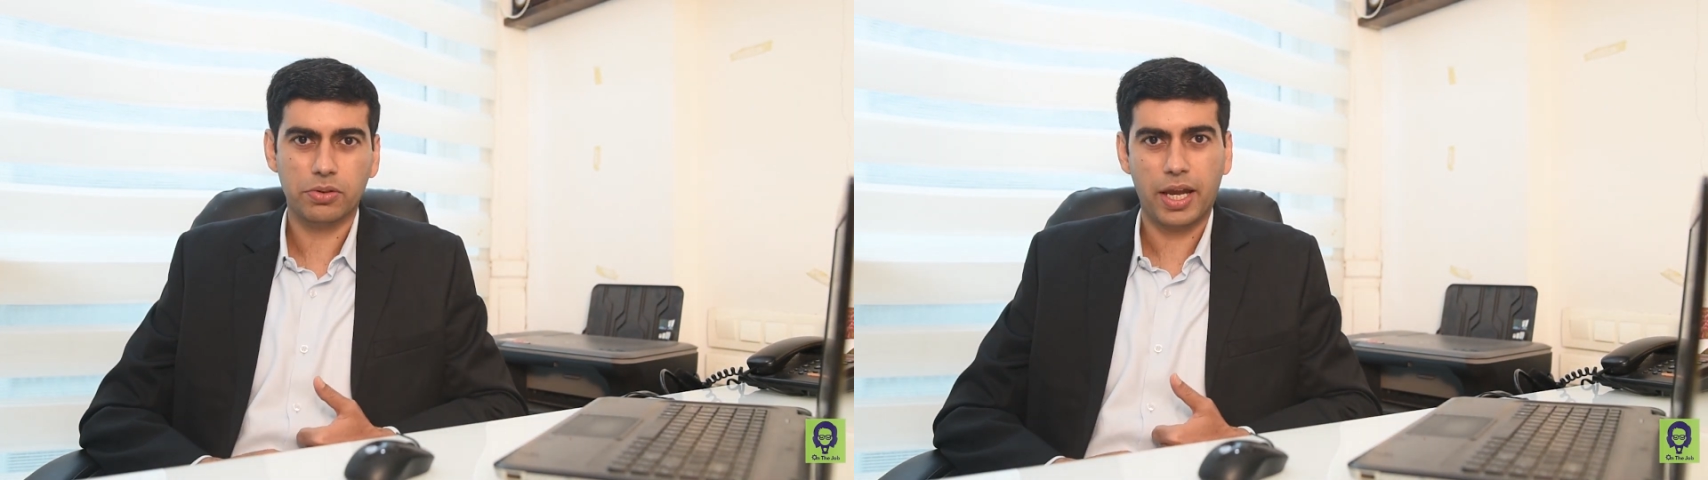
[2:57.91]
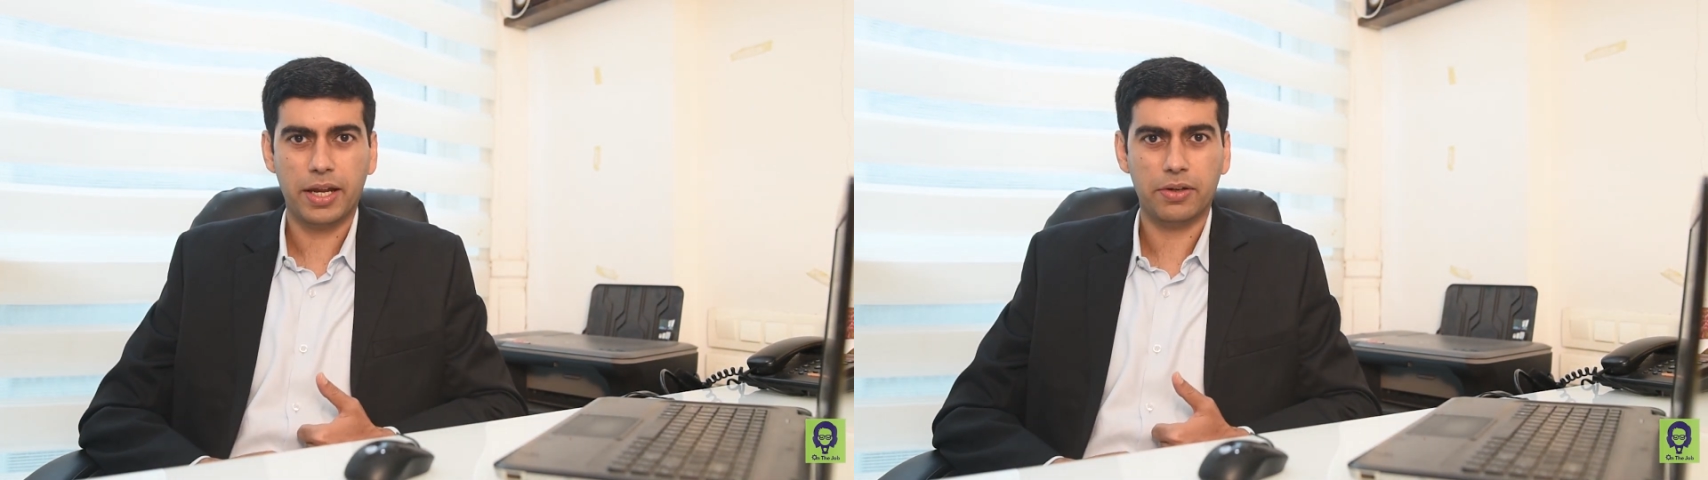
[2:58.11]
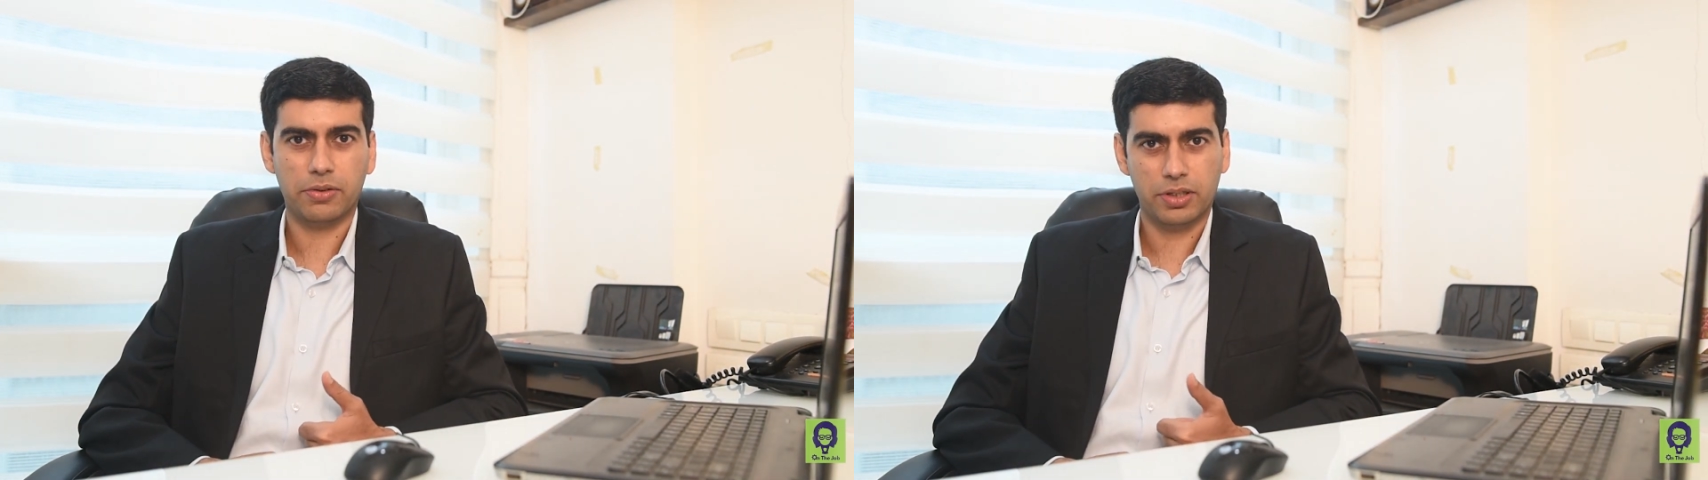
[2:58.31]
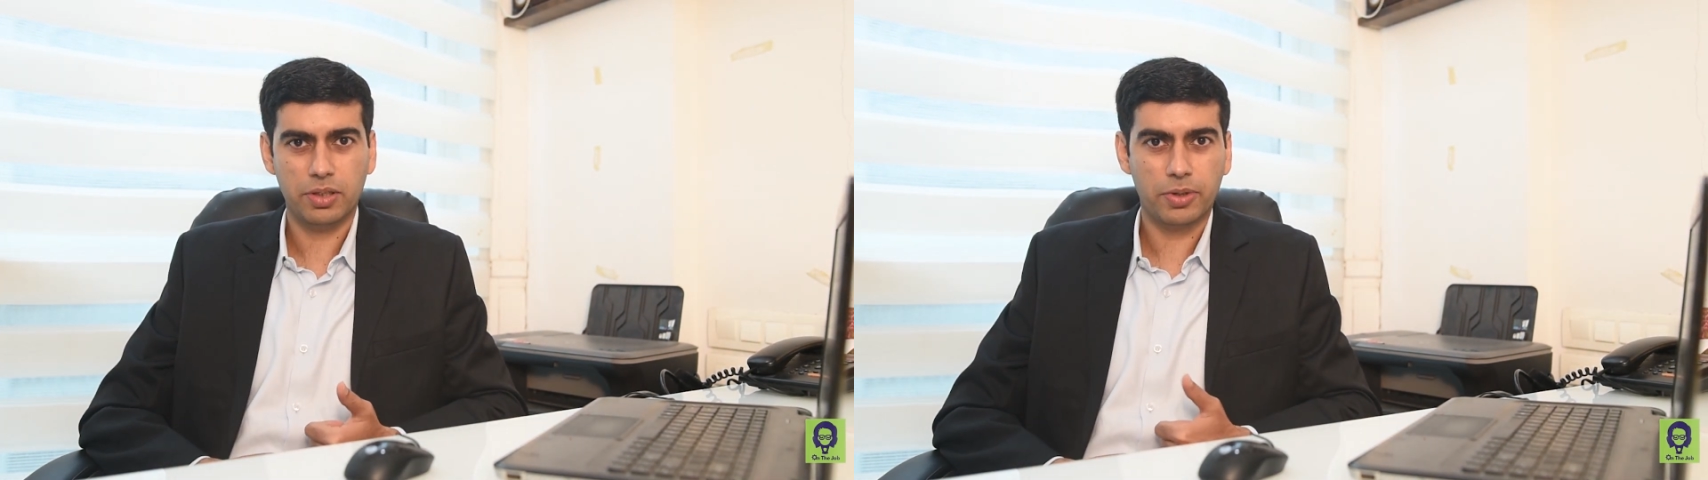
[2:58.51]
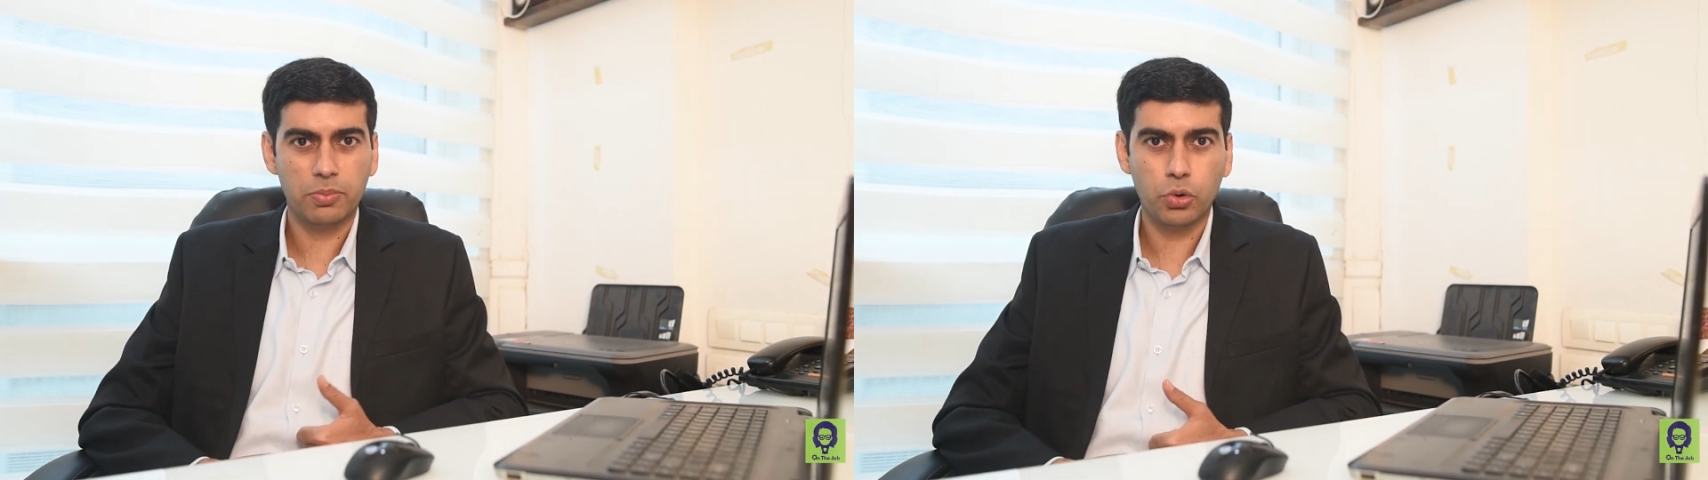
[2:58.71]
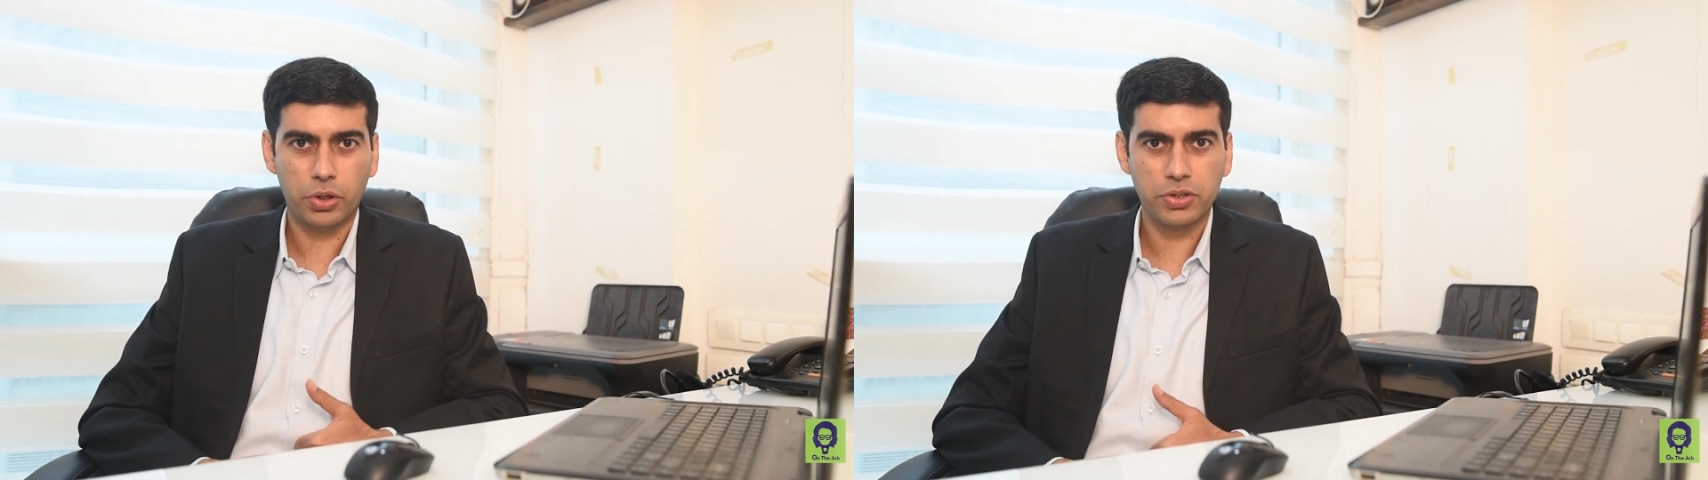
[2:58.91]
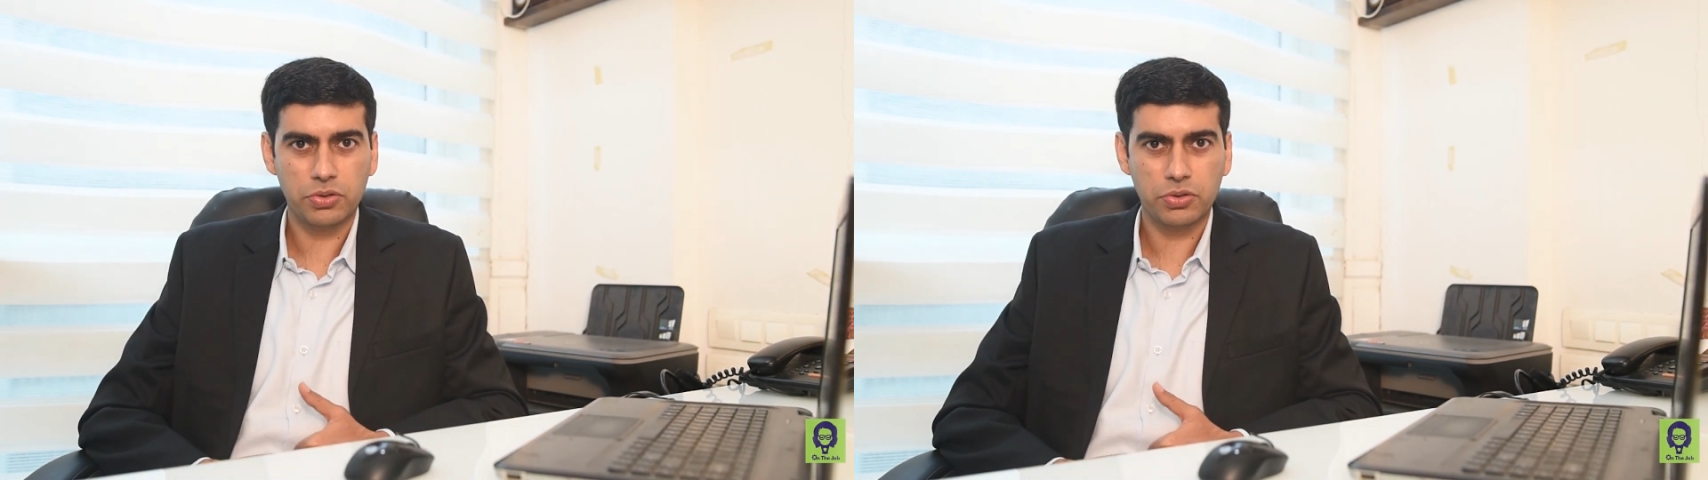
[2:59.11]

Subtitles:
and the promoters